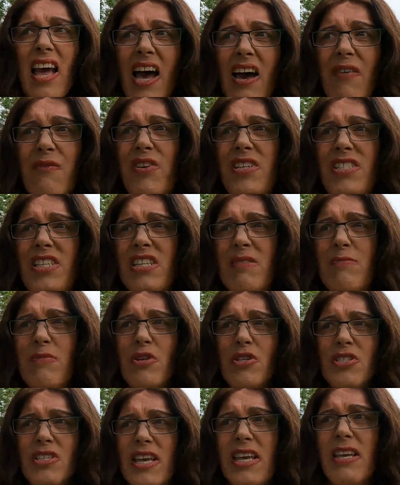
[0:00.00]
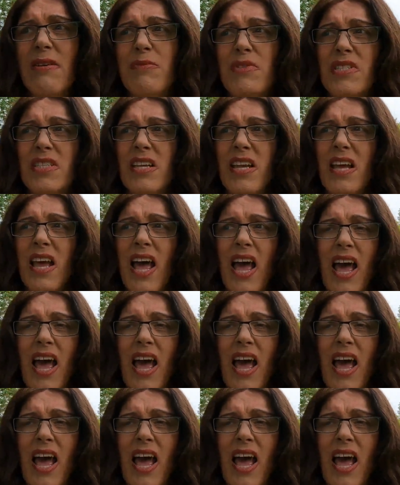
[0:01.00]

and visit the museums